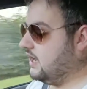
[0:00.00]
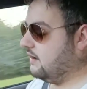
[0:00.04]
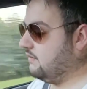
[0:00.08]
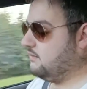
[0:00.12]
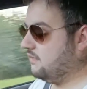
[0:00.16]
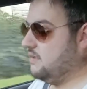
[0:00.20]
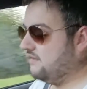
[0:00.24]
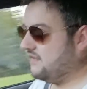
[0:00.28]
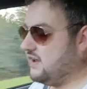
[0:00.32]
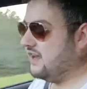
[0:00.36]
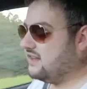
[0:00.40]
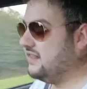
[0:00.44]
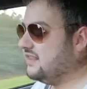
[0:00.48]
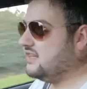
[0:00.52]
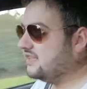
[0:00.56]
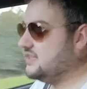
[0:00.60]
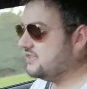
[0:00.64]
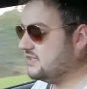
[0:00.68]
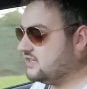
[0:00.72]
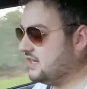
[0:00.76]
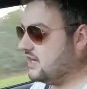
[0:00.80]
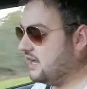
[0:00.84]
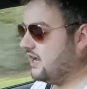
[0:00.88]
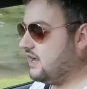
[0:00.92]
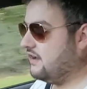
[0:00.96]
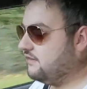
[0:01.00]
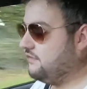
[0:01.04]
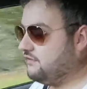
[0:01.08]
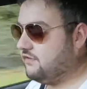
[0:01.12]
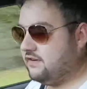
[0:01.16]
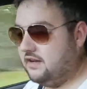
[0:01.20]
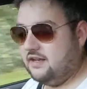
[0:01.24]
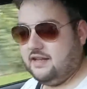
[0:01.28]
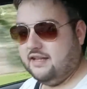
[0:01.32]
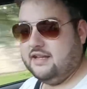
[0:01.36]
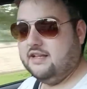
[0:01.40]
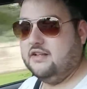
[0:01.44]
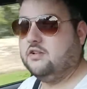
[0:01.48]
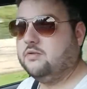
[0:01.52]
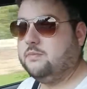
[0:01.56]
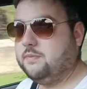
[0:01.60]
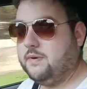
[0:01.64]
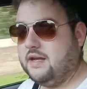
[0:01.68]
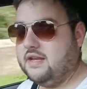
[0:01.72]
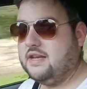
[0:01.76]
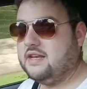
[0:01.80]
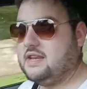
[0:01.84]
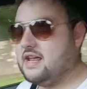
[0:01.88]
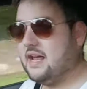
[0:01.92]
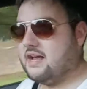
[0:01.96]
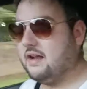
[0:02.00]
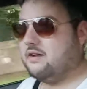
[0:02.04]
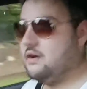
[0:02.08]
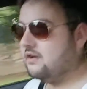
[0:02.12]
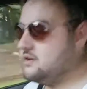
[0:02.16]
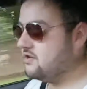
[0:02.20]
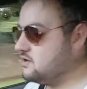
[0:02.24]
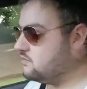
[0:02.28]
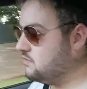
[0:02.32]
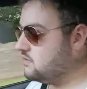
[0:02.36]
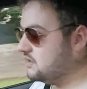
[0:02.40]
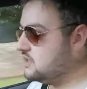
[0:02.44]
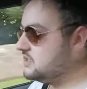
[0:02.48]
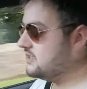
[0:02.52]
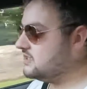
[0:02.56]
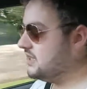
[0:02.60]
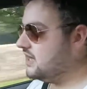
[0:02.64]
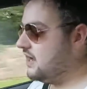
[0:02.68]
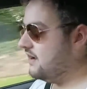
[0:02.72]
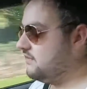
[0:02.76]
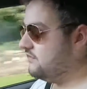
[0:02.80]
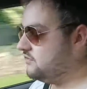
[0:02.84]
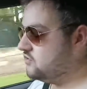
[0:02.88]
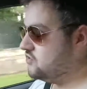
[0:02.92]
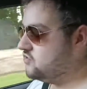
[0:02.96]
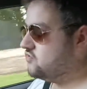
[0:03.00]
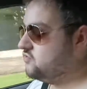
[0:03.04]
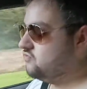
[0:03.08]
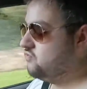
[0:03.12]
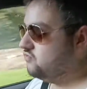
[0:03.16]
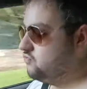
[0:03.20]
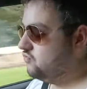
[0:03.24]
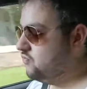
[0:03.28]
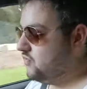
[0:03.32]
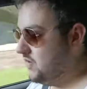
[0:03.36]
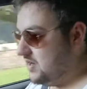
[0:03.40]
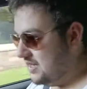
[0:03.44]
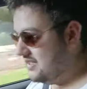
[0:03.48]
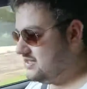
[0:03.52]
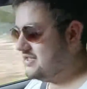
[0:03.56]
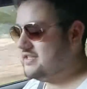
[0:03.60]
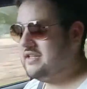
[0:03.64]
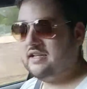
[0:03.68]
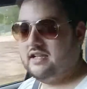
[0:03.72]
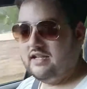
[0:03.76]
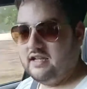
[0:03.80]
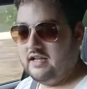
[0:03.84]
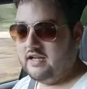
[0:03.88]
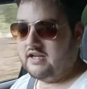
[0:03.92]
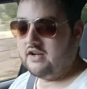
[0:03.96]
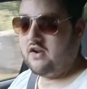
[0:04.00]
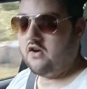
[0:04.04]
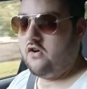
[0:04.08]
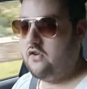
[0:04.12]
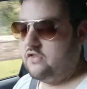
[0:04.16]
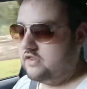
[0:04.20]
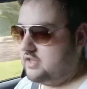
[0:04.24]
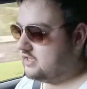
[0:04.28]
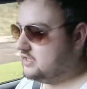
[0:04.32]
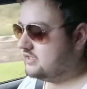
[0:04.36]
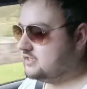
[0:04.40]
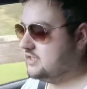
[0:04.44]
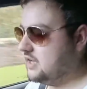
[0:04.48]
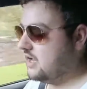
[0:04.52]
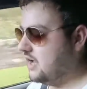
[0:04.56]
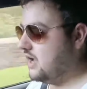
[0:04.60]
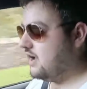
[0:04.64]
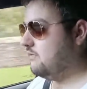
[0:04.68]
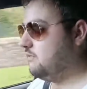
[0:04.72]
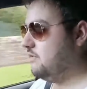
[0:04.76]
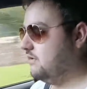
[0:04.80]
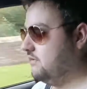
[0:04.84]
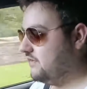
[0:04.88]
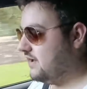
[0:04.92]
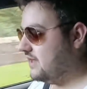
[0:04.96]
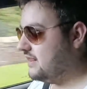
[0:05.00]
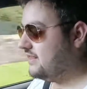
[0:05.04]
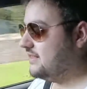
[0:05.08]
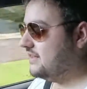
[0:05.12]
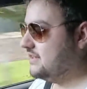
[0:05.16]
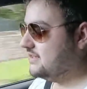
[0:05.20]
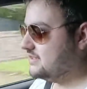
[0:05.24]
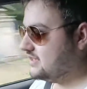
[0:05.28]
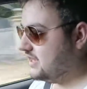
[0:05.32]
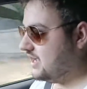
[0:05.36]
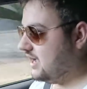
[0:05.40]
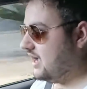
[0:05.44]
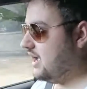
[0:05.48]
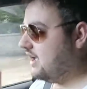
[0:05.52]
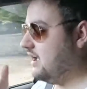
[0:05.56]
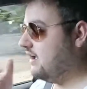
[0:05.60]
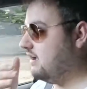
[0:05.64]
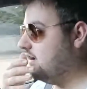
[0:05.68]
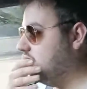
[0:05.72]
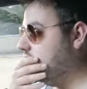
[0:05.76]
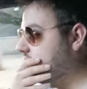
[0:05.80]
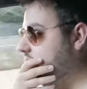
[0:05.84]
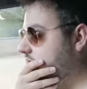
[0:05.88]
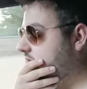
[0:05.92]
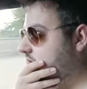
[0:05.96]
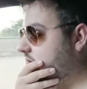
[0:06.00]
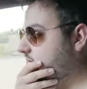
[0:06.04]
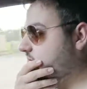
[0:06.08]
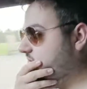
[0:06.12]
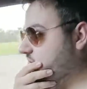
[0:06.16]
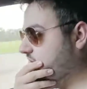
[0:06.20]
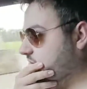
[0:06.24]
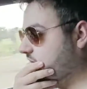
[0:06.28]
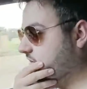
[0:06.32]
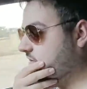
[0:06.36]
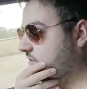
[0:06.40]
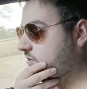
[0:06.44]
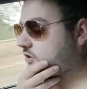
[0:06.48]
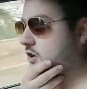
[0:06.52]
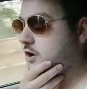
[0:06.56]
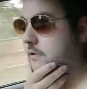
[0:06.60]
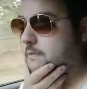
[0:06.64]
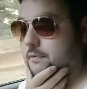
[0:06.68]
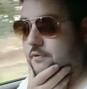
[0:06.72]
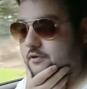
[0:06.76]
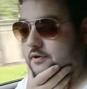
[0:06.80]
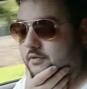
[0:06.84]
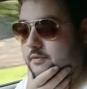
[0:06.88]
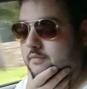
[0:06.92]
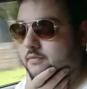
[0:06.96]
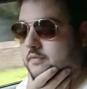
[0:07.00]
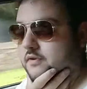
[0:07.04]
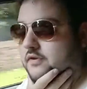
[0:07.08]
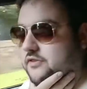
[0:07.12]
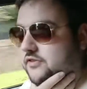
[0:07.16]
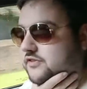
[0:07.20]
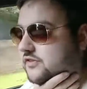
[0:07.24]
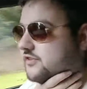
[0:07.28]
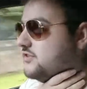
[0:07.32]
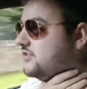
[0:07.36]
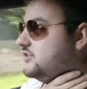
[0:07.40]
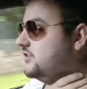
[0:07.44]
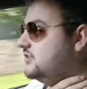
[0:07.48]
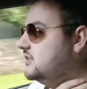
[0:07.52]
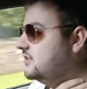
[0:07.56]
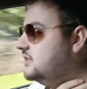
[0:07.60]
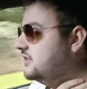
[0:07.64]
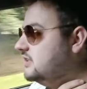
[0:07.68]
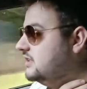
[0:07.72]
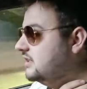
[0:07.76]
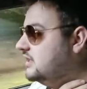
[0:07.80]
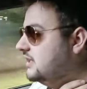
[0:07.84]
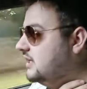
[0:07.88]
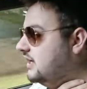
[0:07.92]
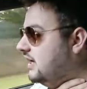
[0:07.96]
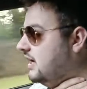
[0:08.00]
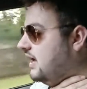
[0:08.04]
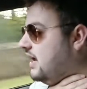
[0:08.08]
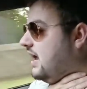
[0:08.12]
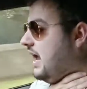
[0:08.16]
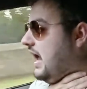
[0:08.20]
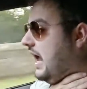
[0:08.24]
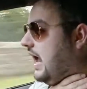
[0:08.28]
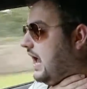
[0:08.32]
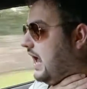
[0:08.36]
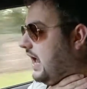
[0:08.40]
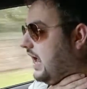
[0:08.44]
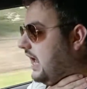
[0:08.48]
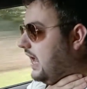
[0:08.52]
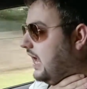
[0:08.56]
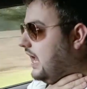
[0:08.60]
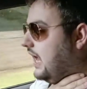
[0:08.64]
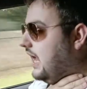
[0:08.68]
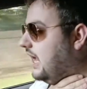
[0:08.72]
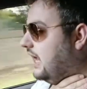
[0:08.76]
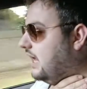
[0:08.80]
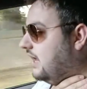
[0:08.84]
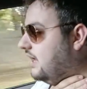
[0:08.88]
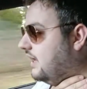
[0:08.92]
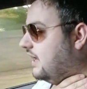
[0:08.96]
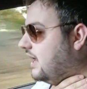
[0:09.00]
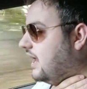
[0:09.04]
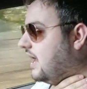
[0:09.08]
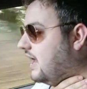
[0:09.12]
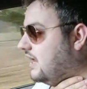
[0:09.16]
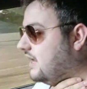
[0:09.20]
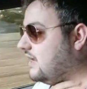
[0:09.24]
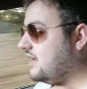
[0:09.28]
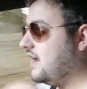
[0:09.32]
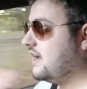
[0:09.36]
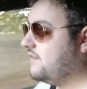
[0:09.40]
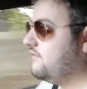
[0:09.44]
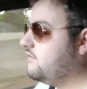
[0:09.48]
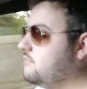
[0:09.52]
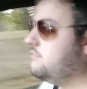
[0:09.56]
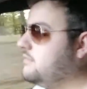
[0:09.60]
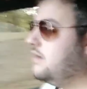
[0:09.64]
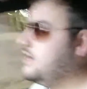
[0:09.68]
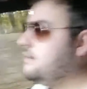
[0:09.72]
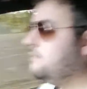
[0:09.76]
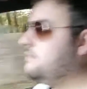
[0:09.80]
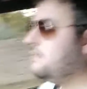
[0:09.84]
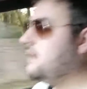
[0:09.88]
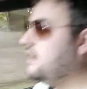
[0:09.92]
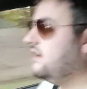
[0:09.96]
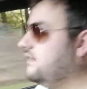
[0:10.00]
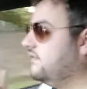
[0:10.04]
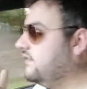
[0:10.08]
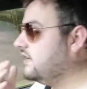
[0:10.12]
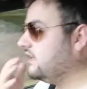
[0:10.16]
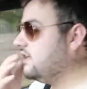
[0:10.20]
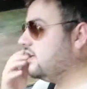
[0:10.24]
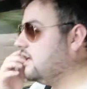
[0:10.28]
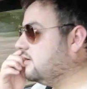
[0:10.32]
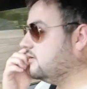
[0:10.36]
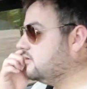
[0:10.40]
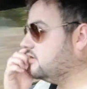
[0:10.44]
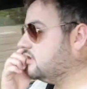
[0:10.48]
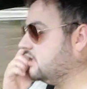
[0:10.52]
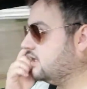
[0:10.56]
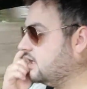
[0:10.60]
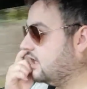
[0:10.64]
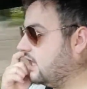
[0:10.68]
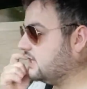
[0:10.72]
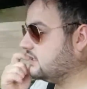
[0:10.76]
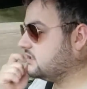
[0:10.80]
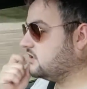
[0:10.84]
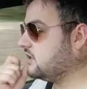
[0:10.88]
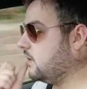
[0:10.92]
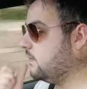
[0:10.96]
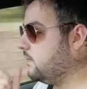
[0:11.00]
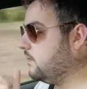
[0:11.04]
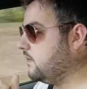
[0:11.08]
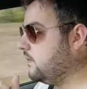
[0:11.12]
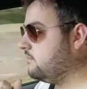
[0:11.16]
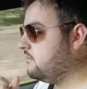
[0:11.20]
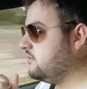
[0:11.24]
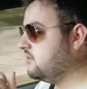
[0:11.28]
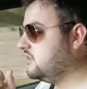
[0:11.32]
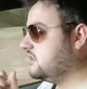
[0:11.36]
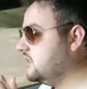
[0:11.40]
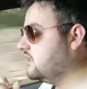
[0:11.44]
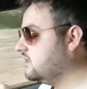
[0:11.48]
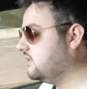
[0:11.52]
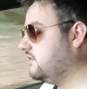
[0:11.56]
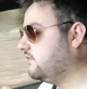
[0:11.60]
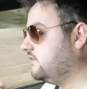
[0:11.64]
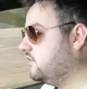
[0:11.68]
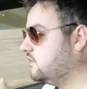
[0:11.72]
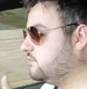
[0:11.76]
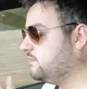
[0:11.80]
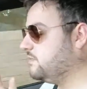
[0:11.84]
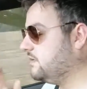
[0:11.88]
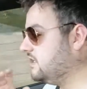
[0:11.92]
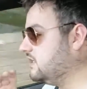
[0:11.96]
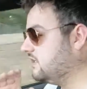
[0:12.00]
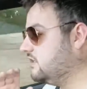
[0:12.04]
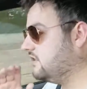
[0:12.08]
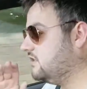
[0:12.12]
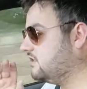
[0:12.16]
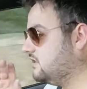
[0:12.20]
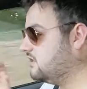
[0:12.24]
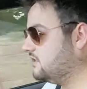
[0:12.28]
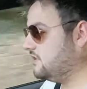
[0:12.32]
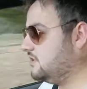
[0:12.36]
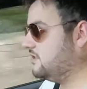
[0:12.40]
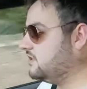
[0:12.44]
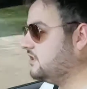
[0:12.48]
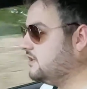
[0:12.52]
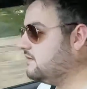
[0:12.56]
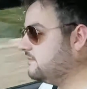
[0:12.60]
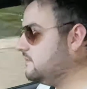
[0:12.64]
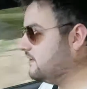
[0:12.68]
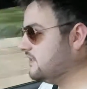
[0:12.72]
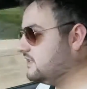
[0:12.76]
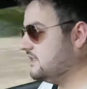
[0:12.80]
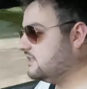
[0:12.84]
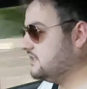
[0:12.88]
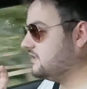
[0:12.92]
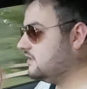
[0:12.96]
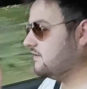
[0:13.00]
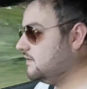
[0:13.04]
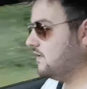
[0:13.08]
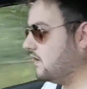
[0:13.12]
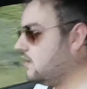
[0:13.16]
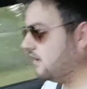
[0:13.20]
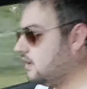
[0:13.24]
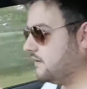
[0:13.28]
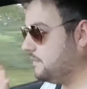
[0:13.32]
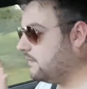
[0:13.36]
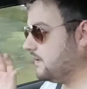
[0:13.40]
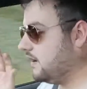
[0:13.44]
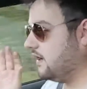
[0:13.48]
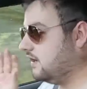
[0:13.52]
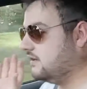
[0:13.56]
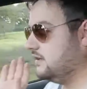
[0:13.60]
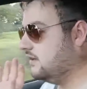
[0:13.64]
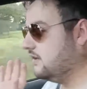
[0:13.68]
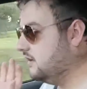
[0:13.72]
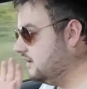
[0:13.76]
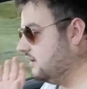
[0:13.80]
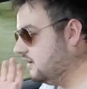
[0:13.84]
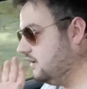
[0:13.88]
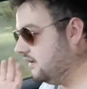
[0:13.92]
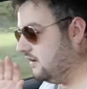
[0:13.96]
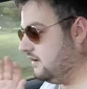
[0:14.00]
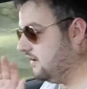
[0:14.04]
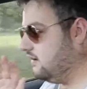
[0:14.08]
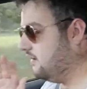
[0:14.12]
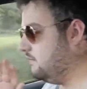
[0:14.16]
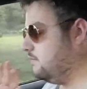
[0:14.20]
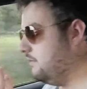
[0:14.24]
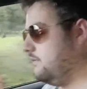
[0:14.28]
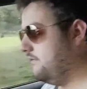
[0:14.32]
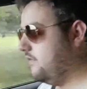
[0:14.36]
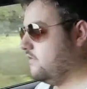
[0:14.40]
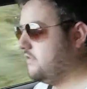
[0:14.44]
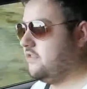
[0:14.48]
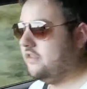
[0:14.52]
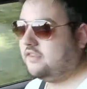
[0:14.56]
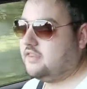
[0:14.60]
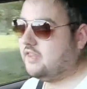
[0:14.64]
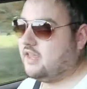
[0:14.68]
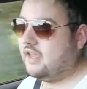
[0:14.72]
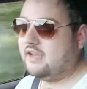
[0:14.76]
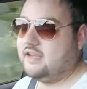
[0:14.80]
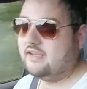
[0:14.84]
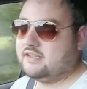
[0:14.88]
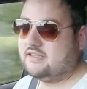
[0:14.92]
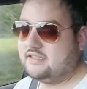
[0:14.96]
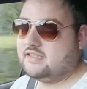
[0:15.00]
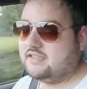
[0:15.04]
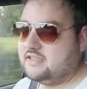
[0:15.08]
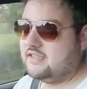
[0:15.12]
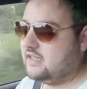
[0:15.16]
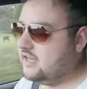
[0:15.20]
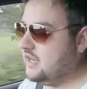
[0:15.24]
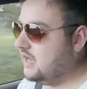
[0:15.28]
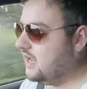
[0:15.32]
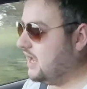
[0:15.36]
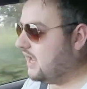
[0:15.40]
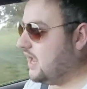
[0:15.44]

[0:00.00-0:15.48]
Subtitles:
and we've had this car for a little bit now. I don't want to say I've just recently got this car. We've had this car for a good couple of months, and I haven't made many videos in the last couple of months because I've just been too busy, too occupied with other things.